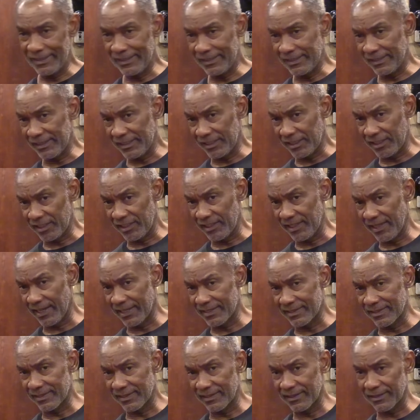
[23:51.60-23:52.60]
she
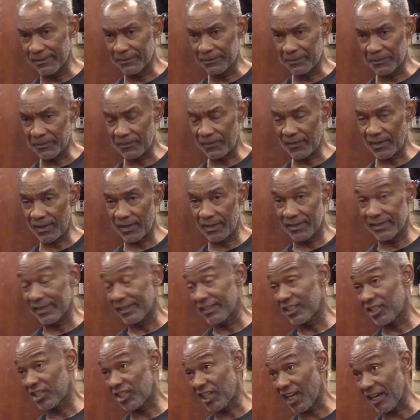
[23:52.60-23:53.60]
has as a
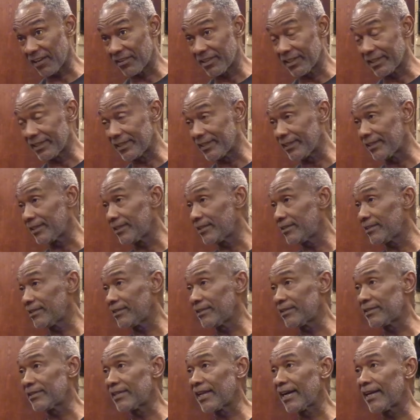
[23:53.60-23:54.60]
charity, she
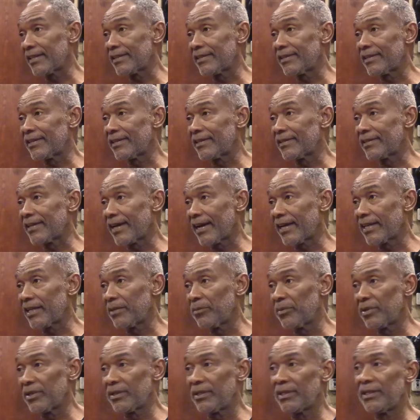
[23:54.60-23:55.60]
started an
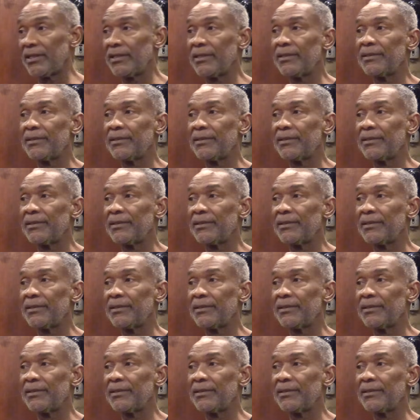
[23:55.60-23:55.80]
animal